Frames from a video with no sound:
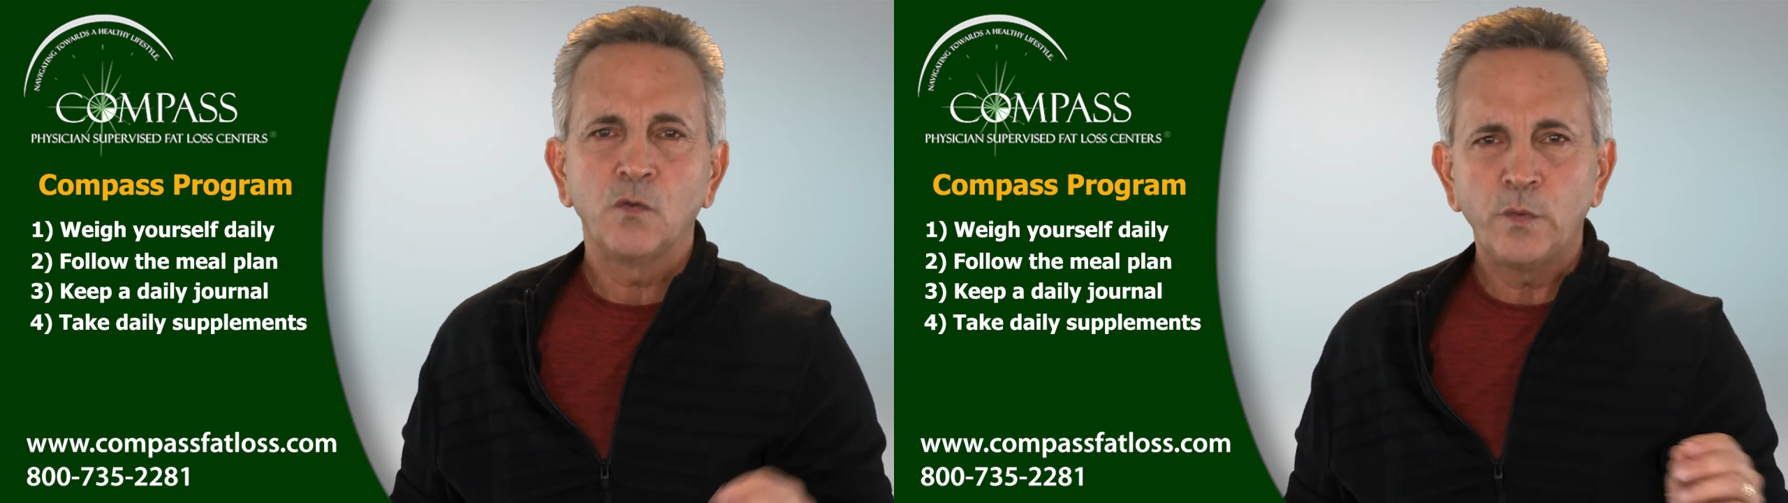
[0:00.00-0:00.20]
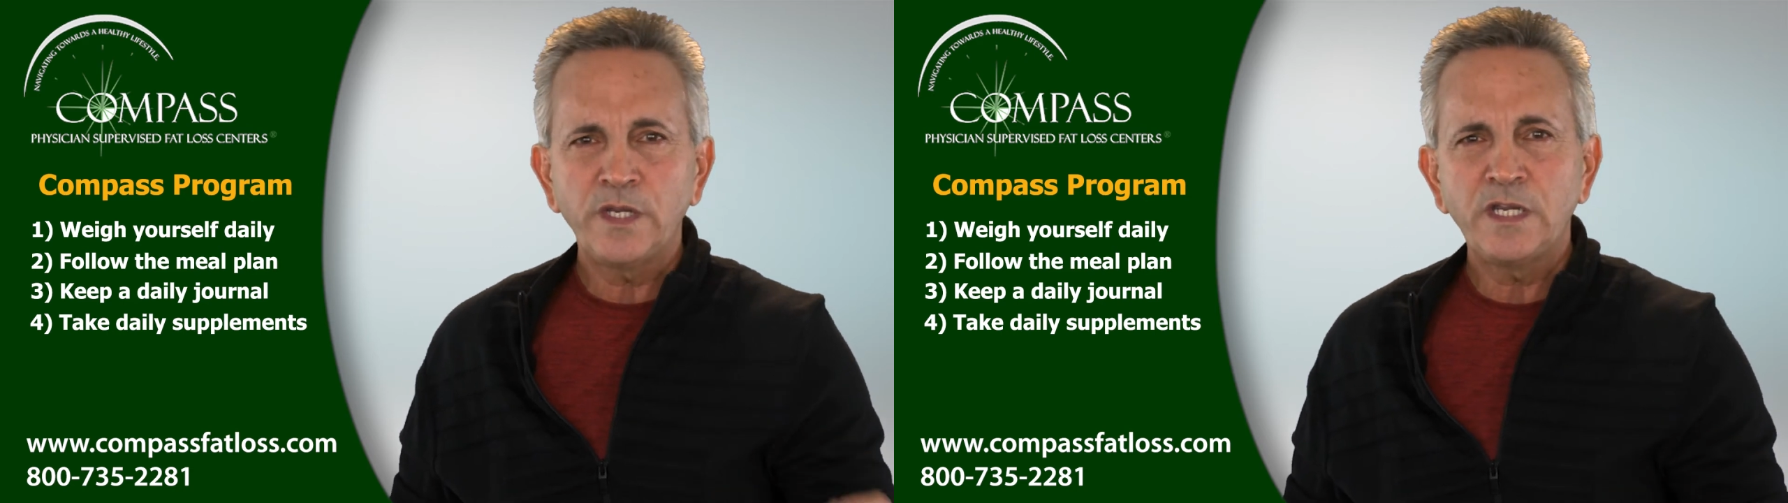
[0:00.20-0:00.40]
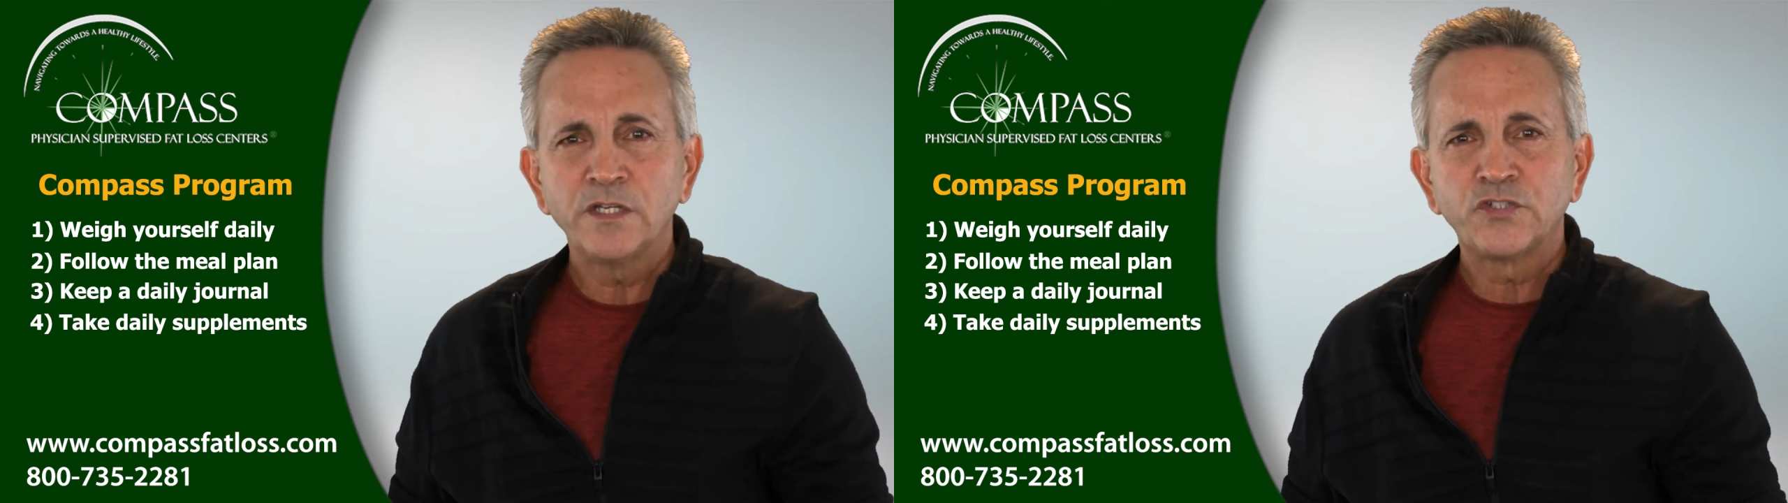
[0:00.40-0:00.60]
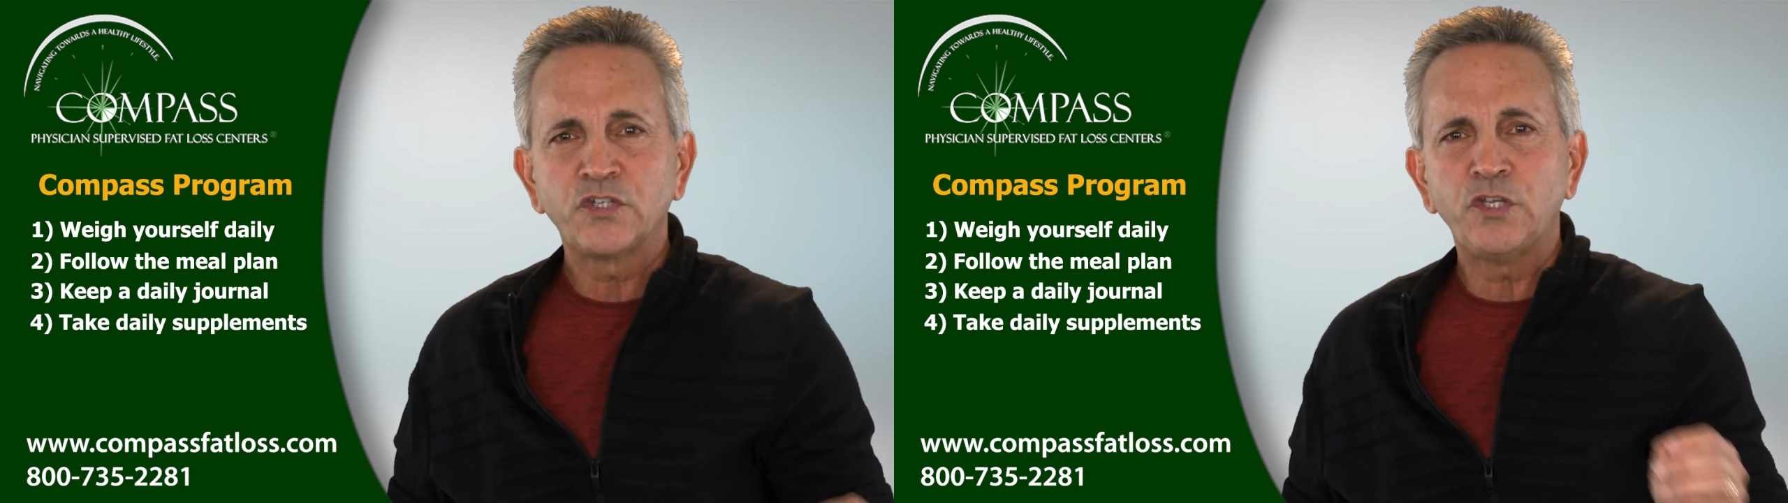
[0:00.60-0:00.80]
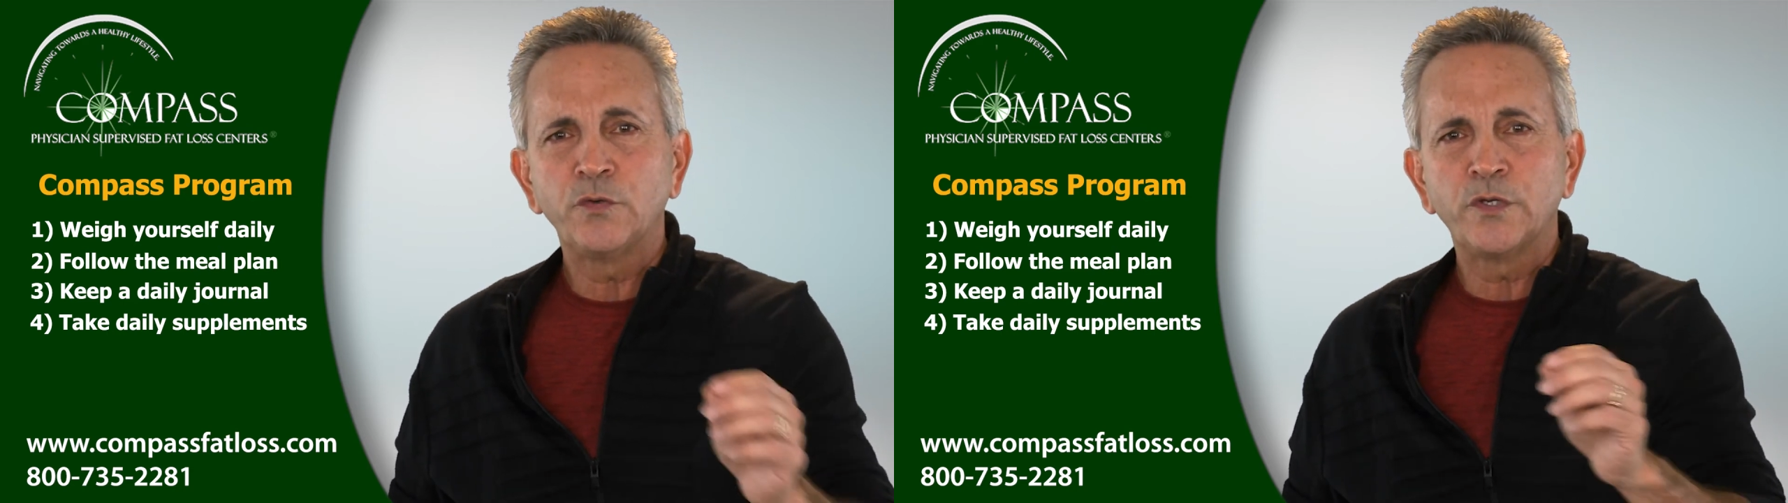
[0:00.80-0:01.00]
we
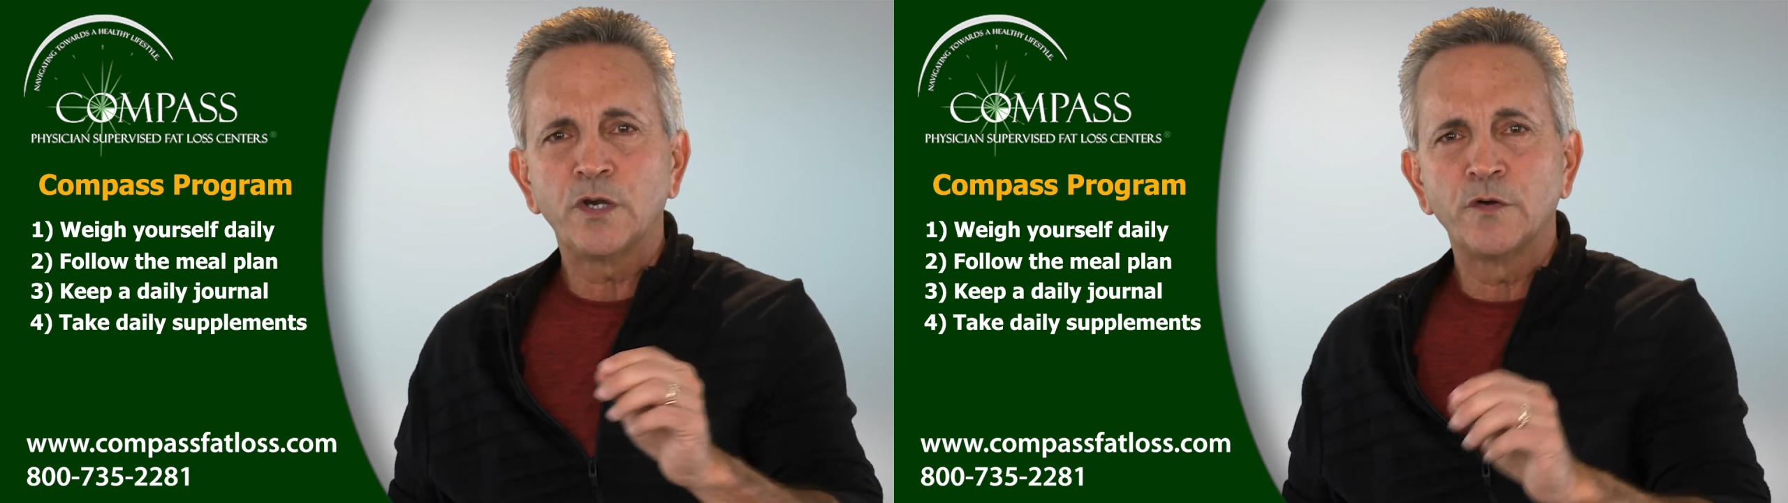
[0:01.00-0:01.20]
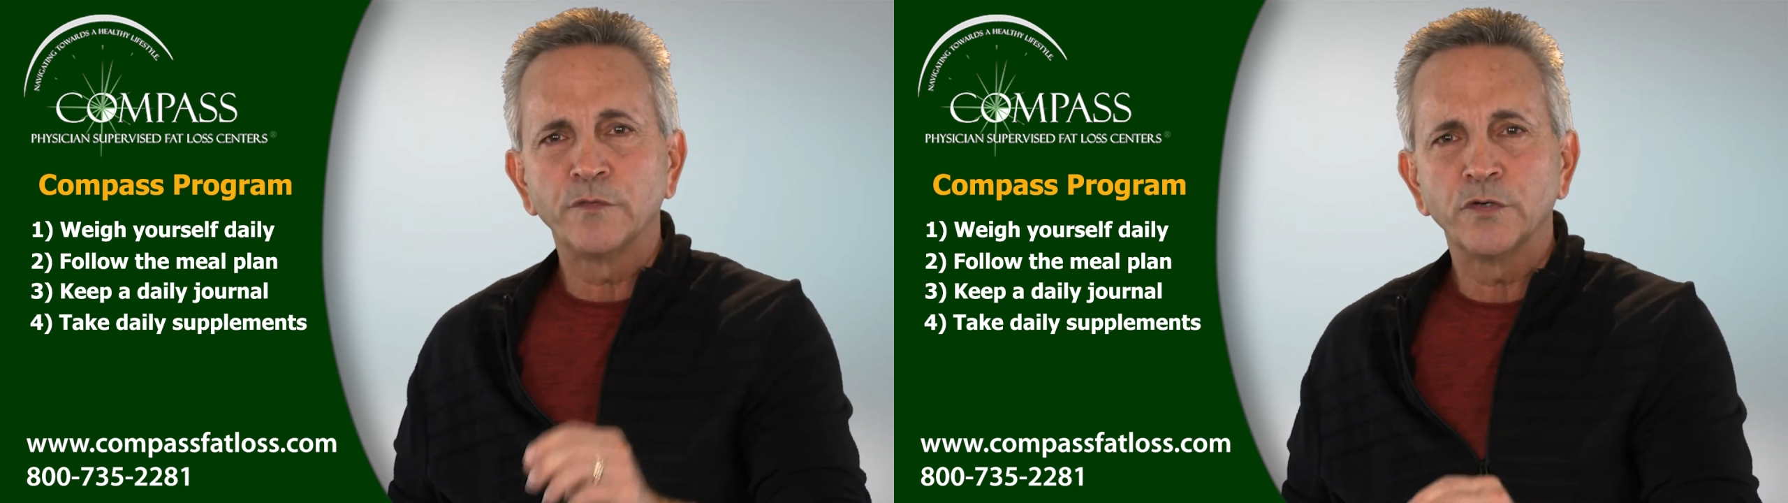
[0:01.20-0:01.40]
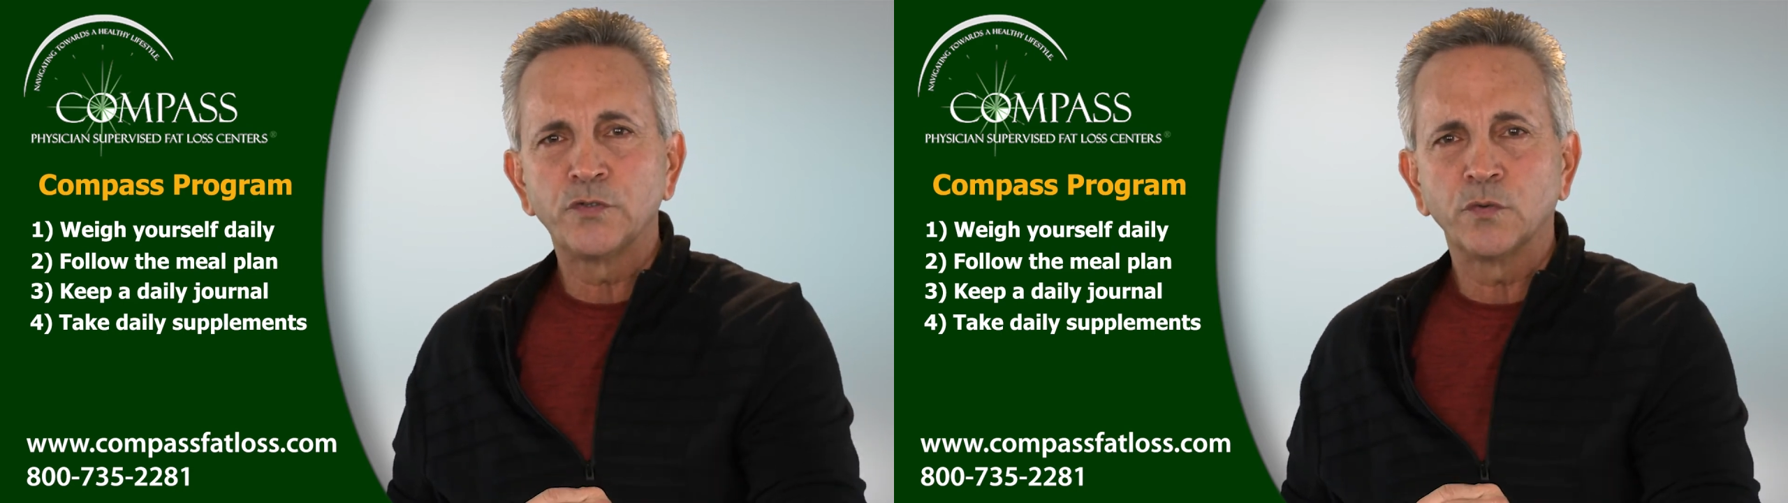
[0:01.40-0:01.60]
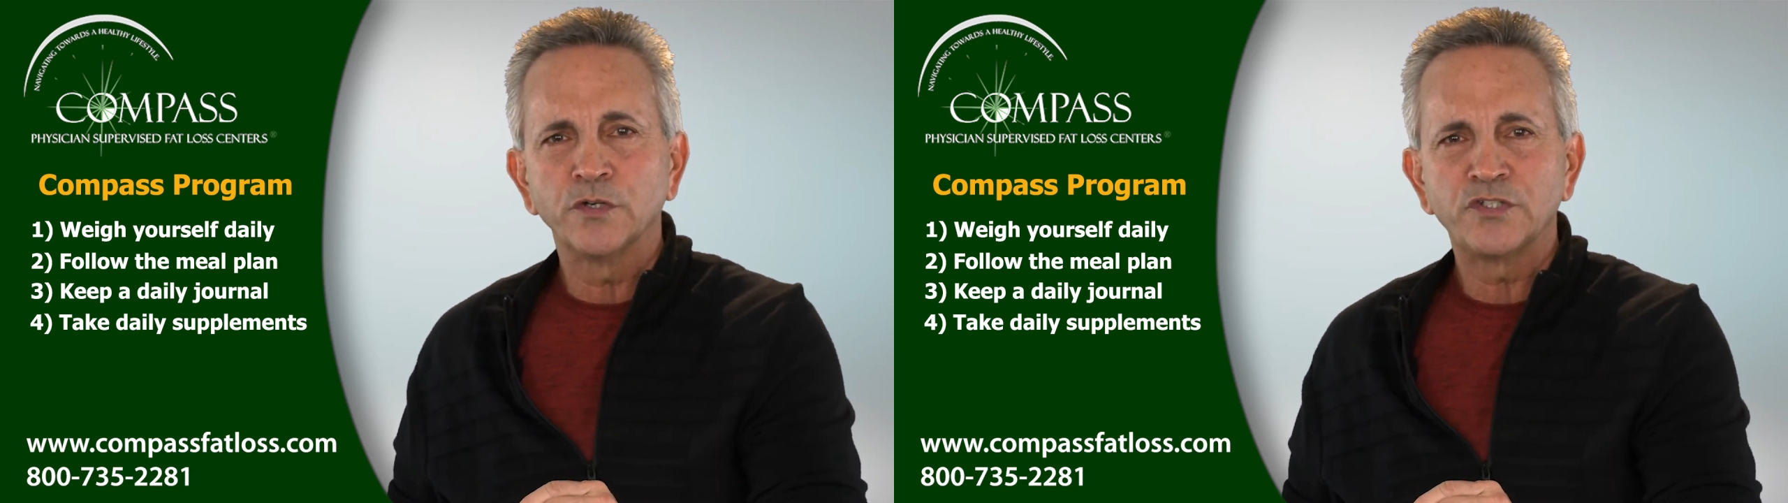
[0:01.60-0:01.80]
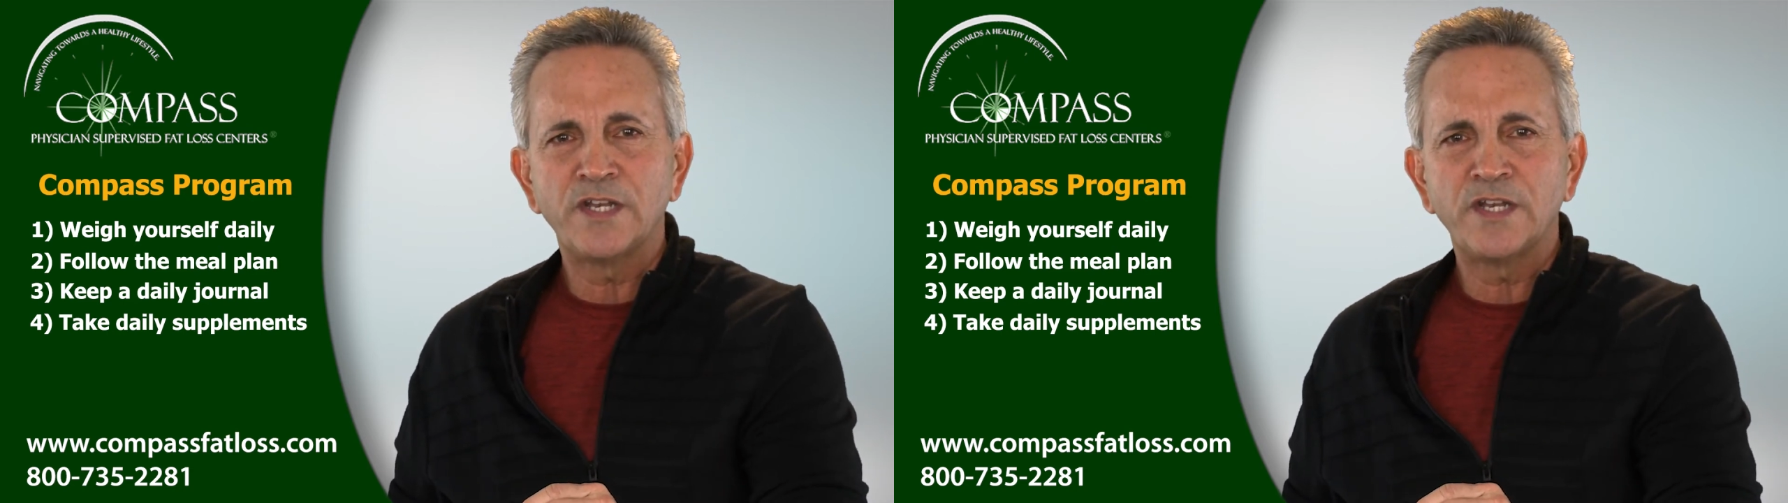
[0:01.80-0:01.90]
skew it over towards